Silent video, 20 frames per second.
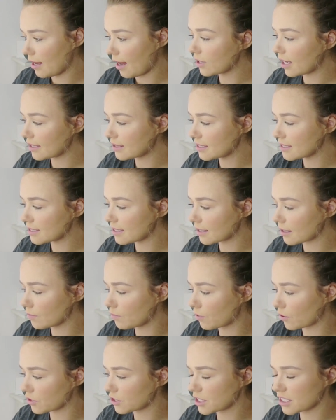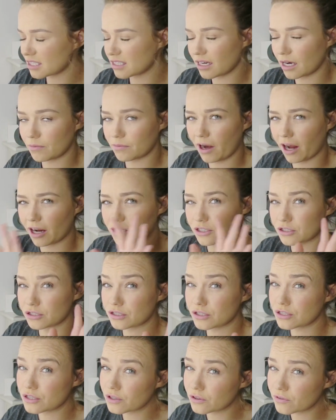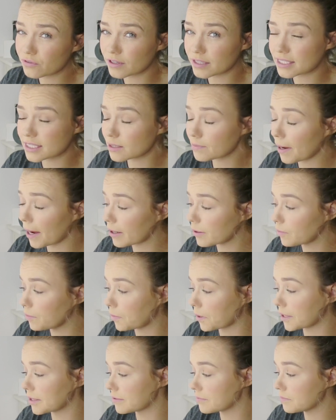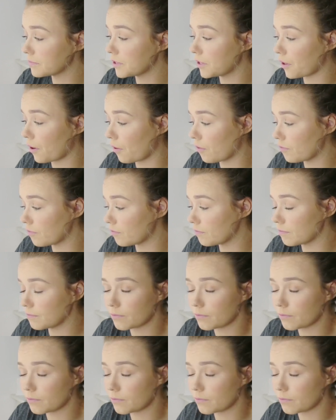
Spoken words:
You get these little brushes that I'm not too fussed about, but you know,